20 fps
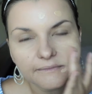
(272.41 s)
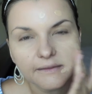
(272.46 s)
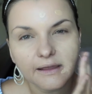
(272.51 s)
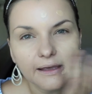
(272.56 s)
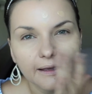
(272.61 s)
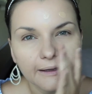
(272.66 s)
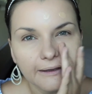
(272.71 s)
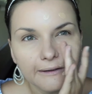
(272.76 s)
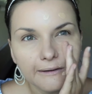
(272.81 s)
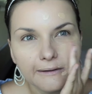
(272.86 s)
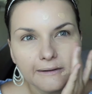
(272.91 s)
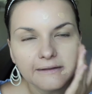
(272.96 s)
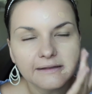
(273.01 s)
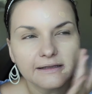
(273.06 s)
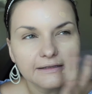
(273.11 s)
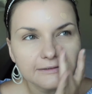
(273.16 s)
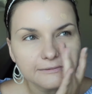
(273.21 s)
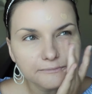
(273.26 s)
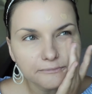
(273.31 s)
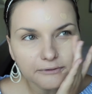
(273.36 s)
And
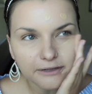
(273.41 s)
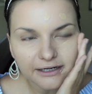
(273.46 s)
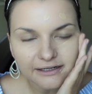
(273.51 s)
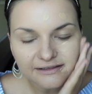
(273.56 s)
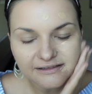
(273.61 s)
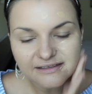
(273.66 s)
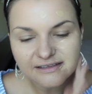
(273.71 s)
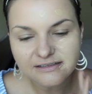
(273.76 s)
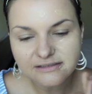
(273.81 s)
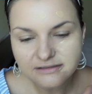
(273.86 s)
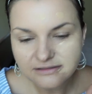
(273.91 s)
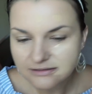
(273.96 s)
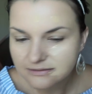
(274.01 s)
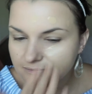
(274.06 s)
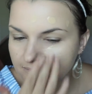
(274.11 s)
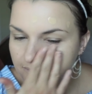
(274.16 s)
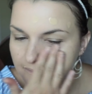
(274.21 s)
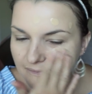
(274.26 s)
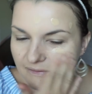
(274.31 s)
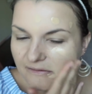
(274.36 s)
let's spread this
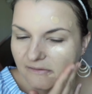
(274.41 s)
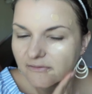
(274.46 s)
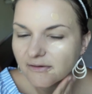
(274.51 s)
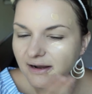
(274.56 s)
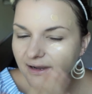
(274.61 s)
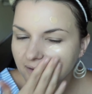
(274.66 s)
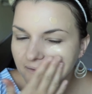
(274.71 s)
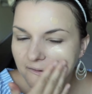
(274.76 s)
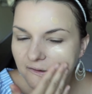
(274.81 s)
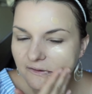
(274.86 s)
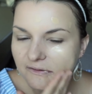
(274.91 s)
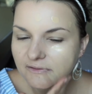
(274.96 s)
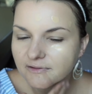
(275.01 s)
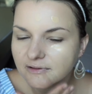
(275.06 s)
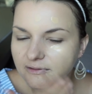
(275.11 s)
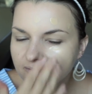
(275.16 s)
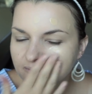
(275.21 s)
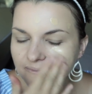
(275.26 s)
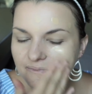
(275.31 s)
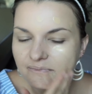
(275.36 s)
around.
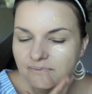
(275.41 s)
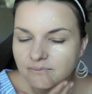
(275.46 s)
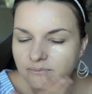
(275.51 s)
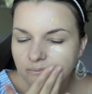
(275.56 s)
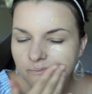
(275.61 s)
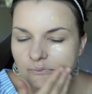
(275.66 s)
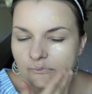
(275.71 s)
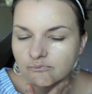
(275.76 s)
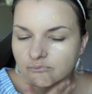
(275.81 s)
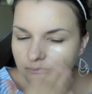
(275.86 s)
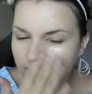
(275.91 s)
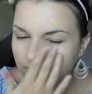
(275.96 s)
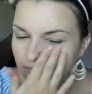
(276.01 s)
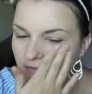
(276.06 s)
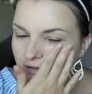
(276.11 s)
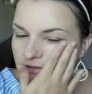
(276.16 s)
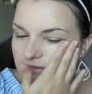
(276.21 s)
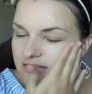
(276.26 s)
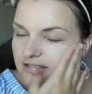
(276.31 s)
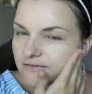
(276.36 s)

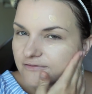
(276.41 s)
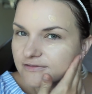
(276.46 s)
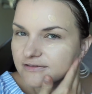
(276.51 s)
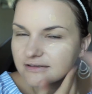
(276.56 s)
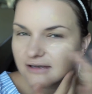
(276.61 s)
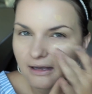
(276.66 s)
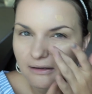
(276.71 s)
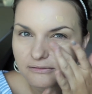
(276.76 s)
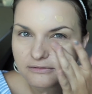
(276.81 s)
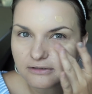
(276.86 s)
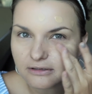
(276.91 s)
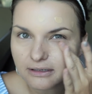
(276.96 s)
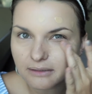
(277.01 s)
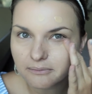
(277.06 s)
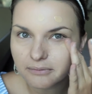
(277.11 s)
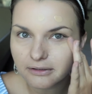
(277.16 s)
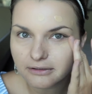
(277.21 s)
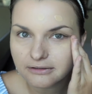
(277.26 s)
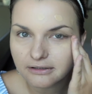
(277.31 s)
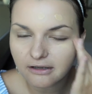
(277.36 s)
And see if it, how it's gonna
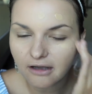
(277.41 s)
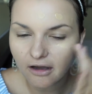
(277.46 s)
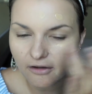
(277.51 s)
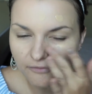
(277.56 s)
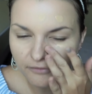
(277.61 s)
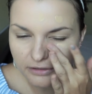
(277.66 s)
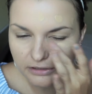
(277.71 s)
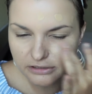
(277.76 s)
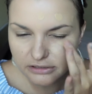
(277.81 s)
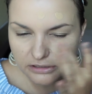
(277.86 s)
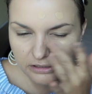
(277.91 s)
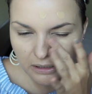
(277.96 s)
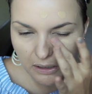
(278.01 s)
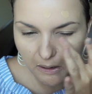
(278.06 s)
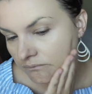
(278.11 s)
build the coverage.